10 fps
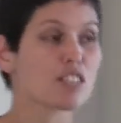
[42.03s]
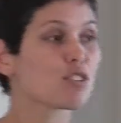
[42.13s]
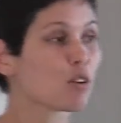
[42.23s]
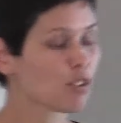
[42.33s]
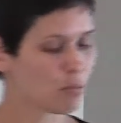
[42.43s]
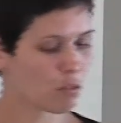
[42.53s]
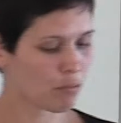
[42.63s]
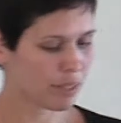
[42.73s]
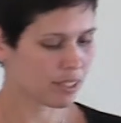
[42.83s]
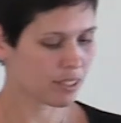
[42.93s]
social
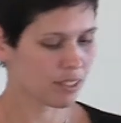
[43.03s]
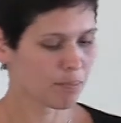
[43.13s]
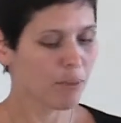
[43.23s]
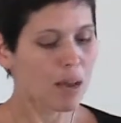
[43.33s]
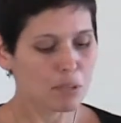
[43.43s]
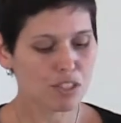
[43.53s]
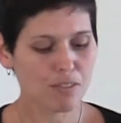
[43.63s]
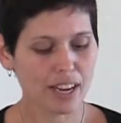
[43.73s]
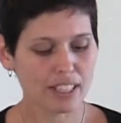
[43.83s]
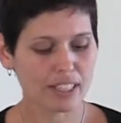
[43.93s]
movements, published
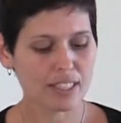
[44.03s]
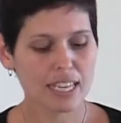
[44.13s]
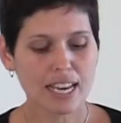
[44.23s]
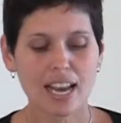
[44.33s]
findings,